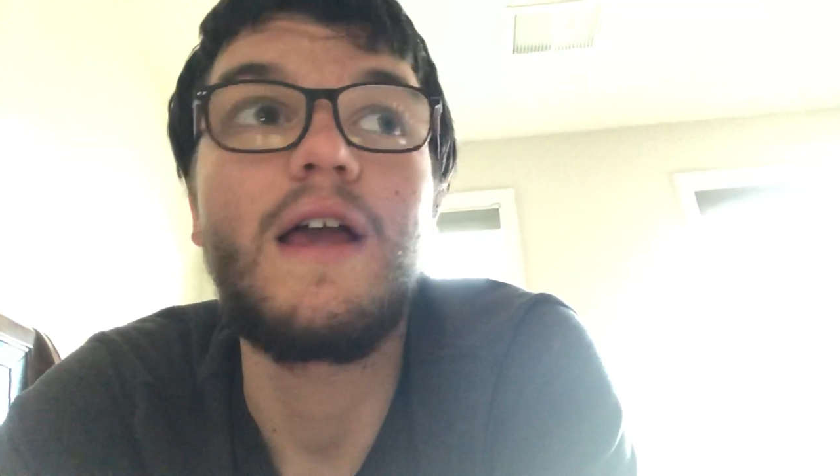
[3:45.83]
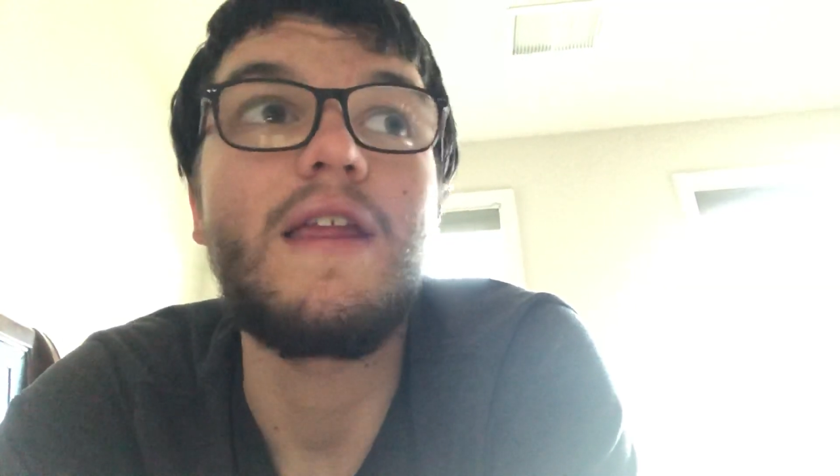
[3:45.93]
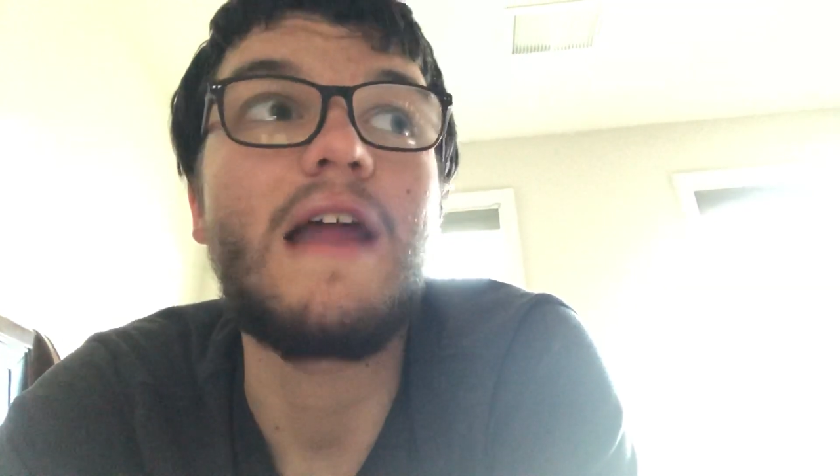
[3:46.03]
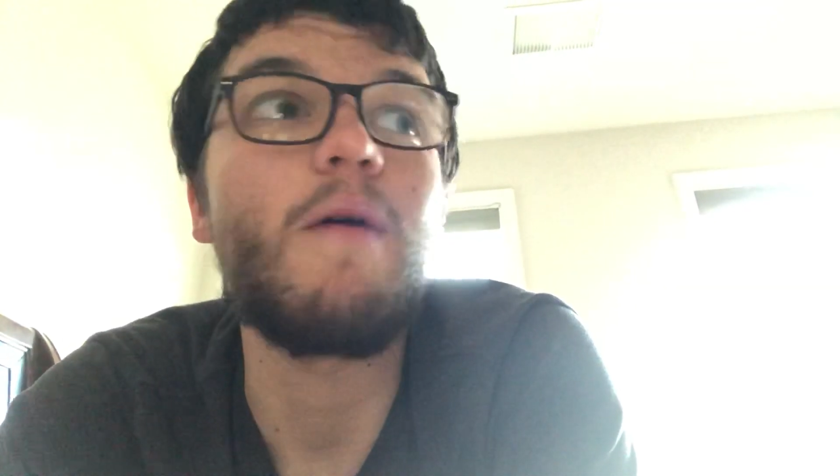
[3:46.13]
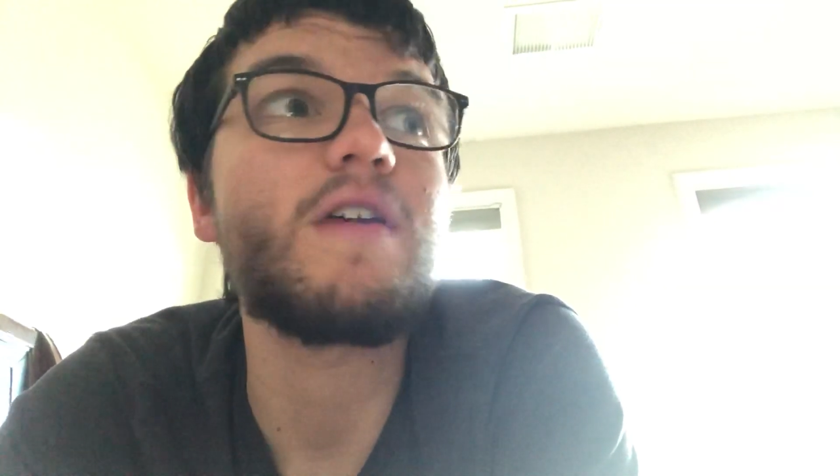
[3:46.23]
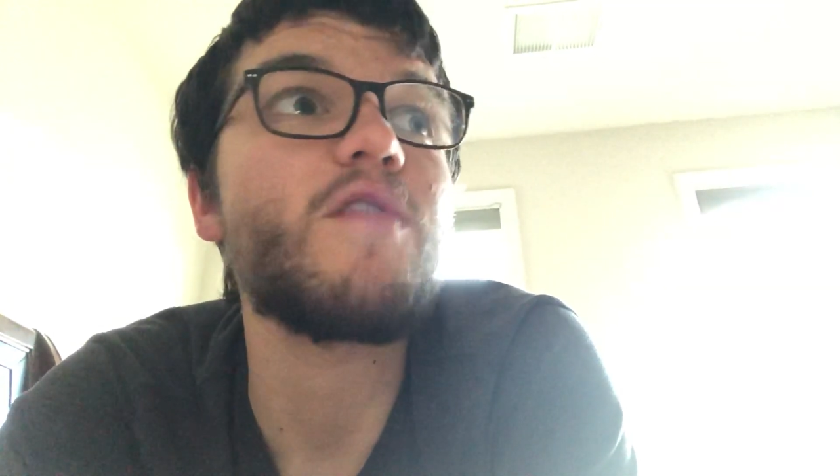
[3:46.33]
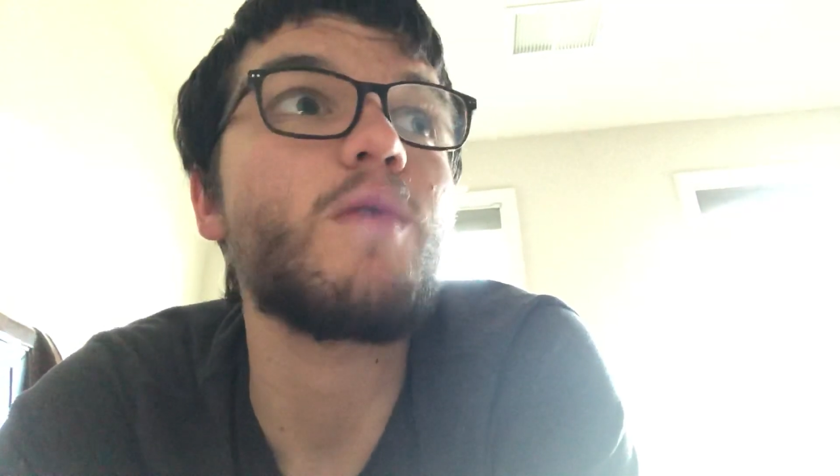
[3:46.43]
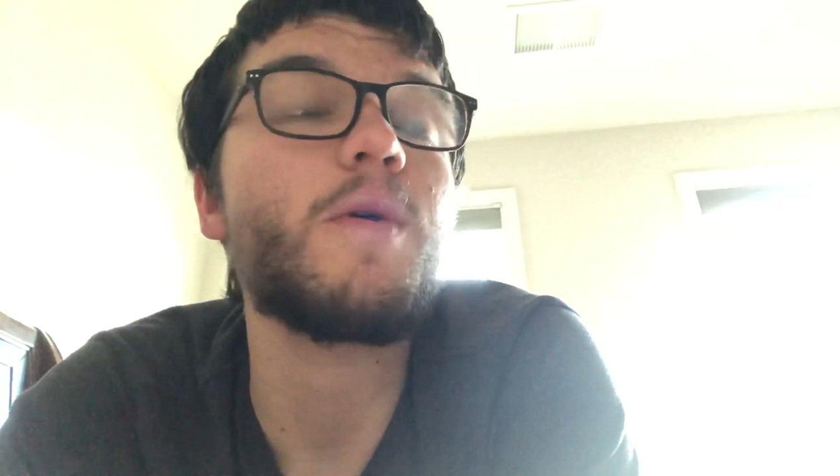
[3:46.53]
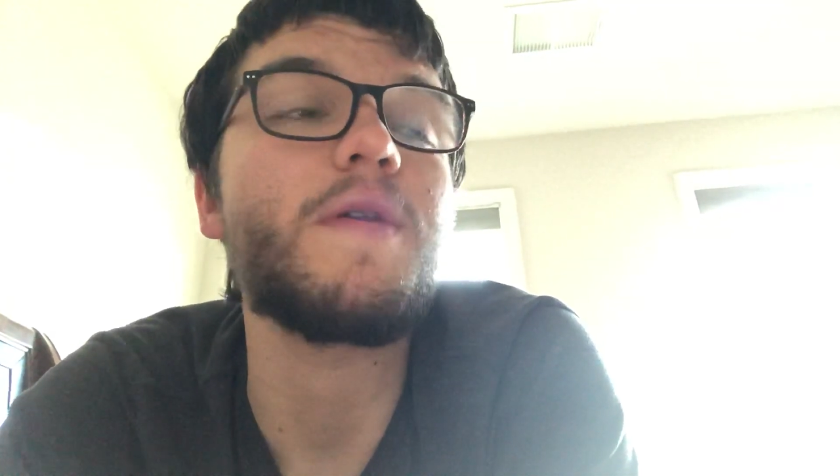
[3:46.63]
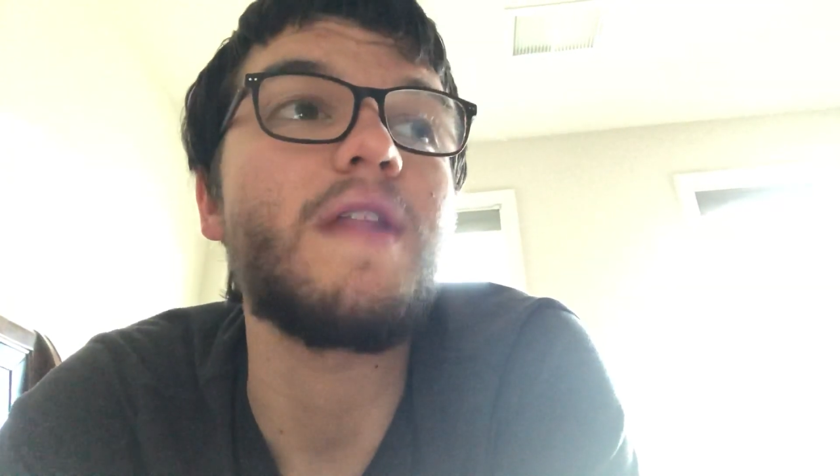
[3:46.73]
Now it does
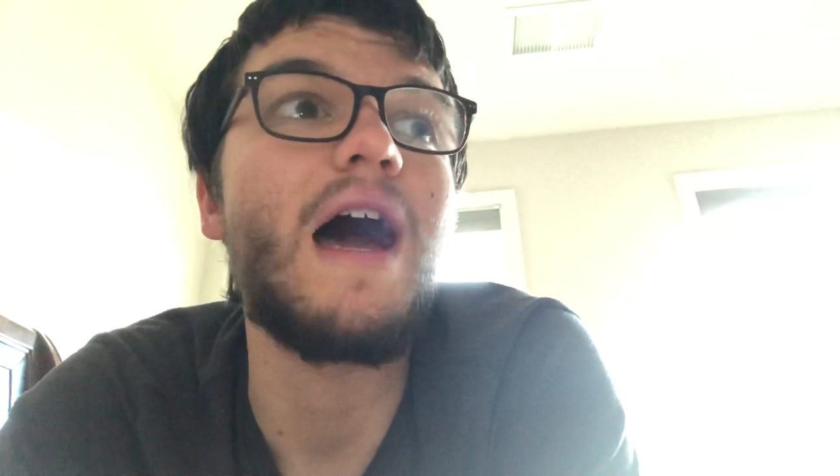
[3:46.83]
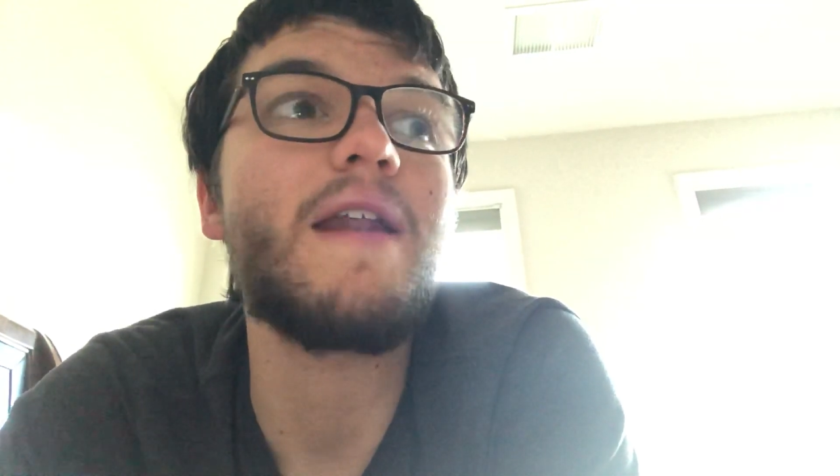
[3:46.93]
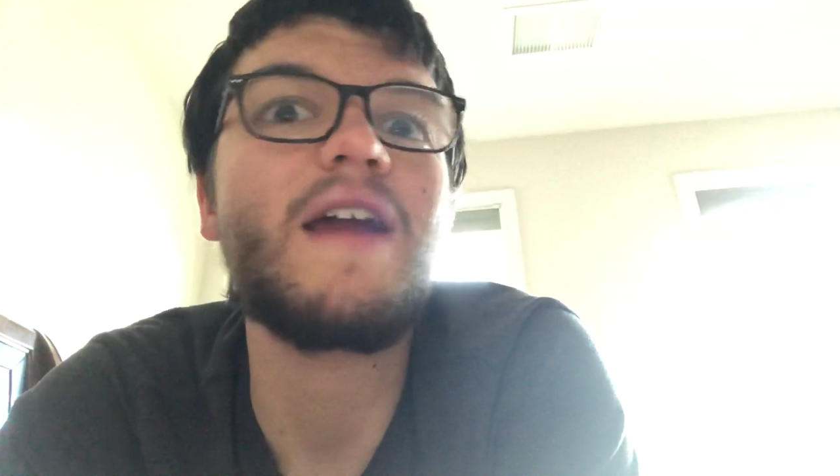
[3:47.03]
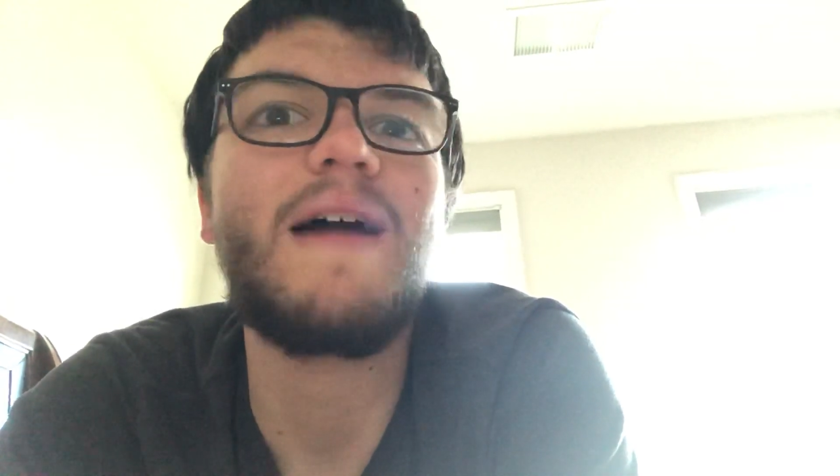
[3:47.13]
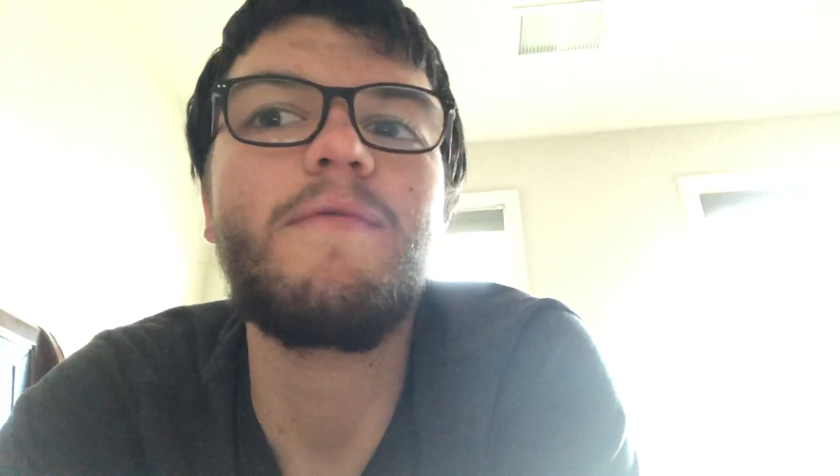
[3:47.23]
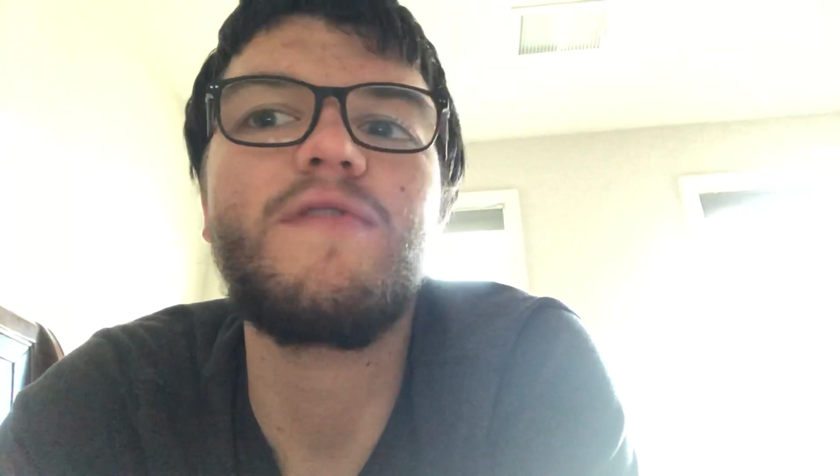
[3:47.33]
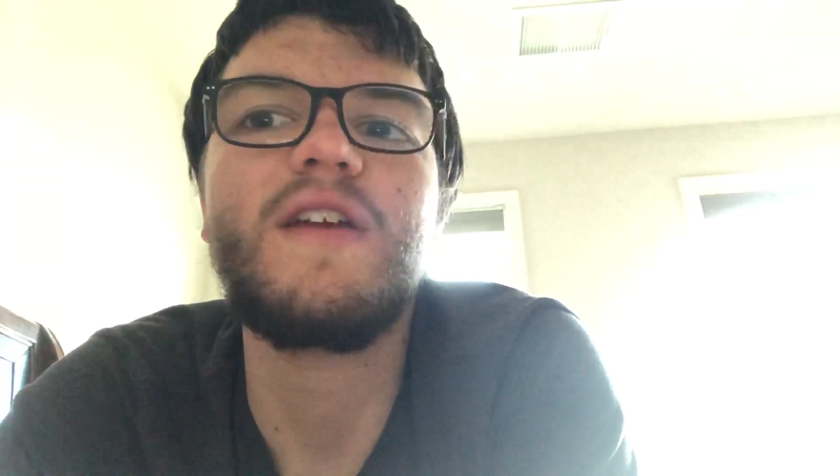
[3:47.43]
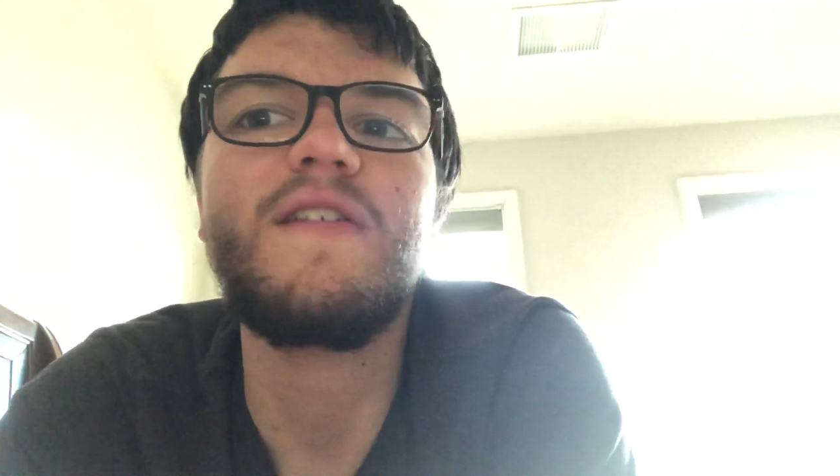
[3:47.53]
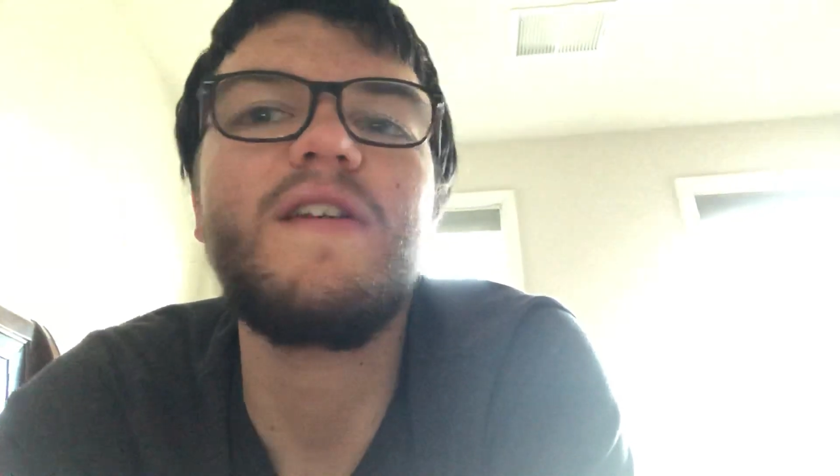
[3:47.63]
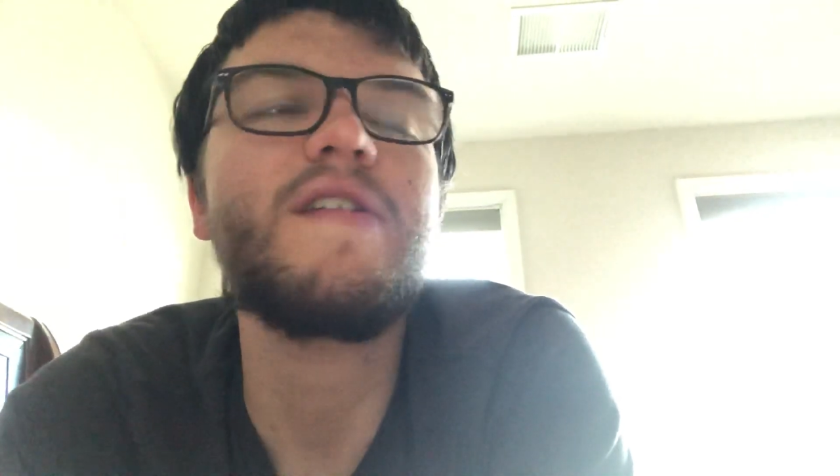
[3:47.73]
work with non-copy
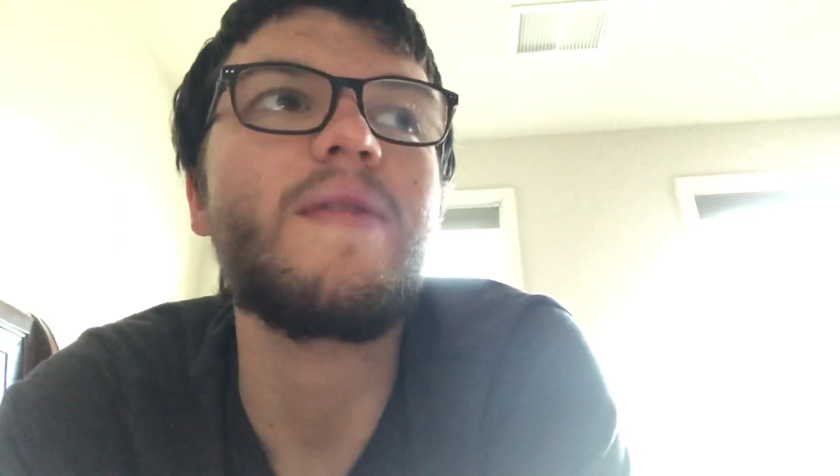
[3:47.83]
protected disk,